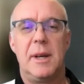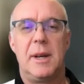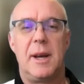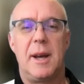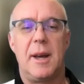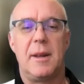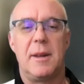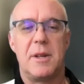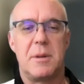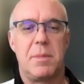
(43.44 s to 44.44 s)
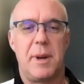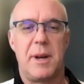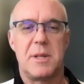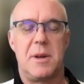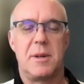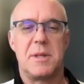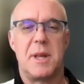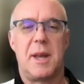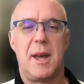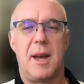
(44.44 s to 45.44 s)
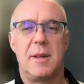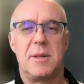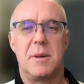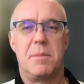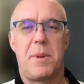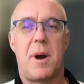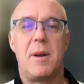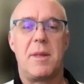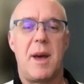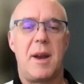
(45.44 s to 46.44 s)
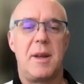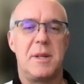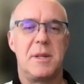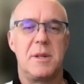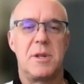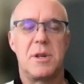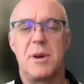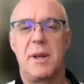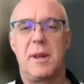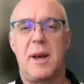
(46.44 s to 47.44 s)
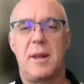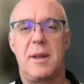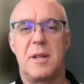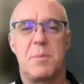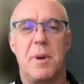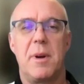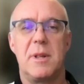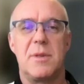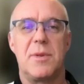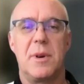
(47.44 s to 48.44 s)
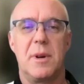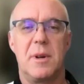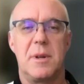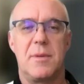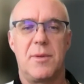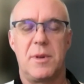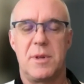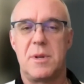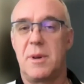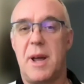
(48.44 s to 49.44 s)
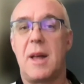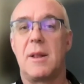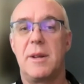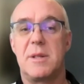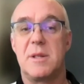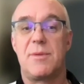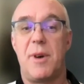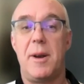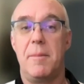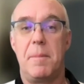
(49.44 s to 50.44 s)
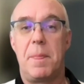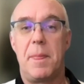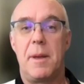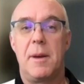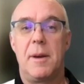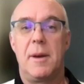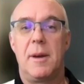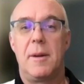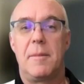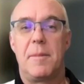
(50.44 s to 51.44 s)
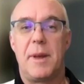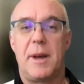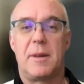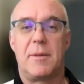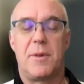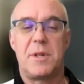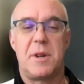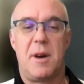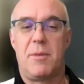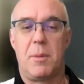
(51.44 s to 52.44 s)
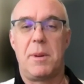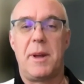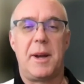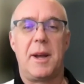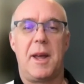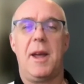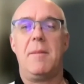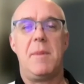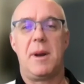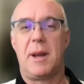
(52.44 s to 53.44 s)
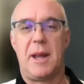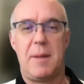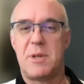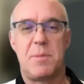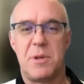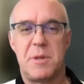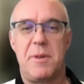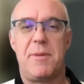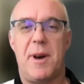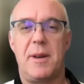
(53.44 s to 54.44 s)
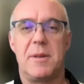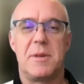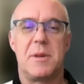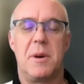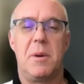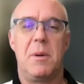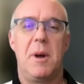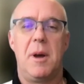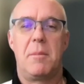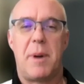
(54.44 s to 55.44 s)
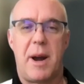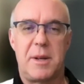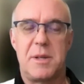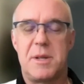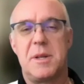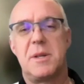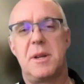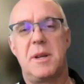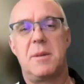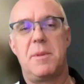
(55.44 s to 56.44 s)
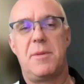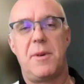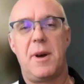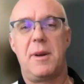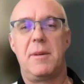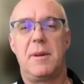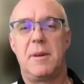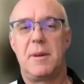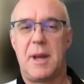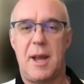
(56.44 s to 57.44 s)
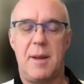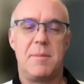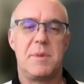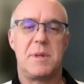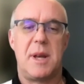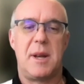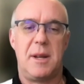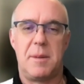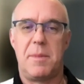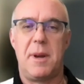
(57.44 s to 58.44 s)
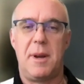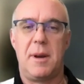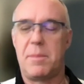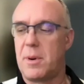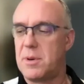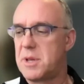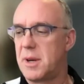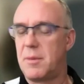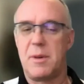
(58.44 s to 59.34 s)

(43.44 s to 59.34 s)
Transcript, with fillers: and they should play it as long as they can. So part of that is ensuring that the experience for, for the student athletes is fun. Like first off, we're playing a game and a game is supposed to be fun. So practices need to be fun, games, they need to be approaching it with